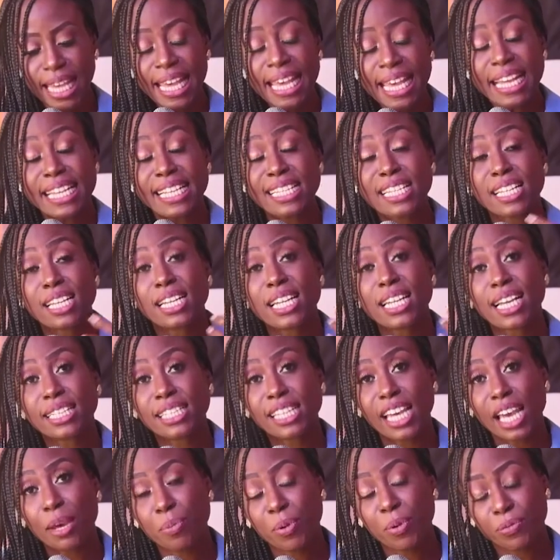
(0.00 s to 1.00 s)
There's another
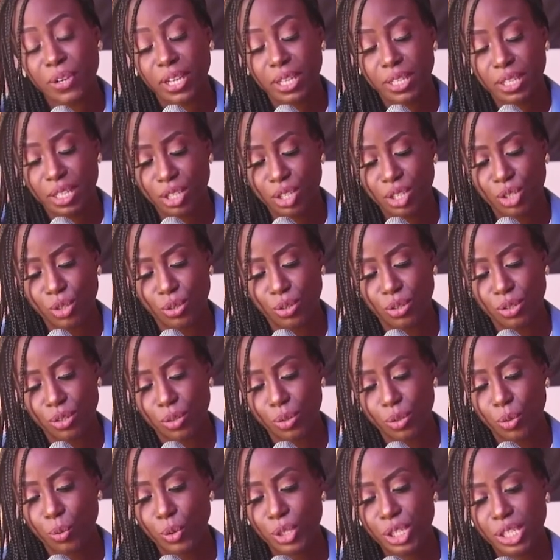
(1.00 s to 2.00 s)
type of addiction,
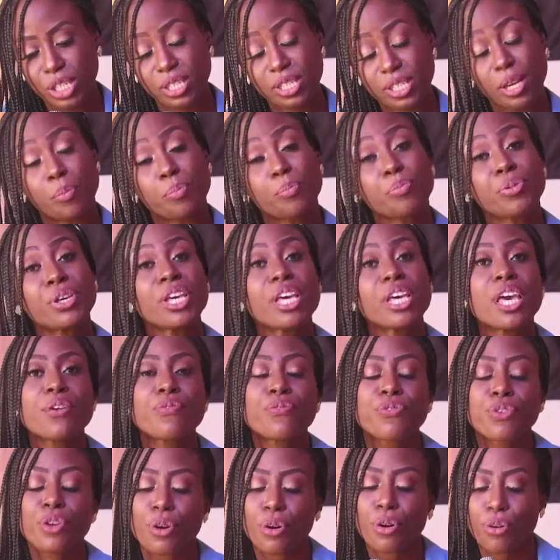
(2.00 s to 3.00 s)
which is a
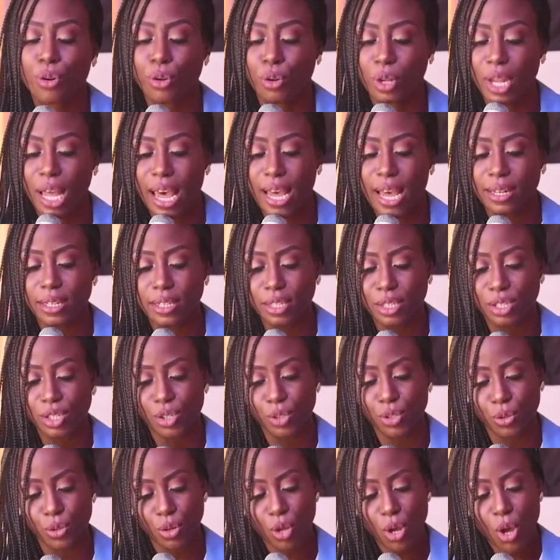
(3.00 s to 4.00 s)
behavioral
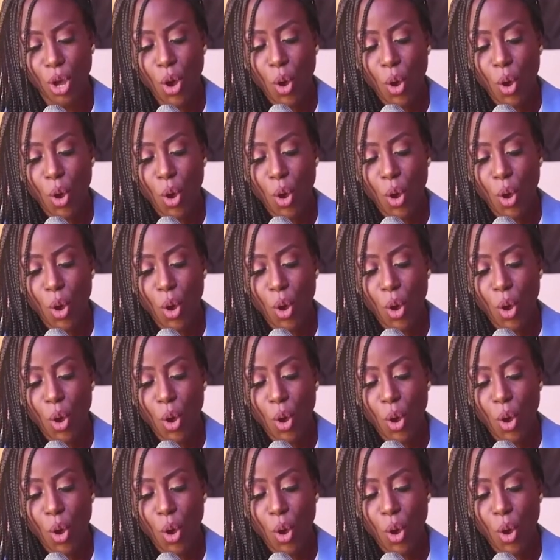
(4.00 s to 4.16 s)
addiction,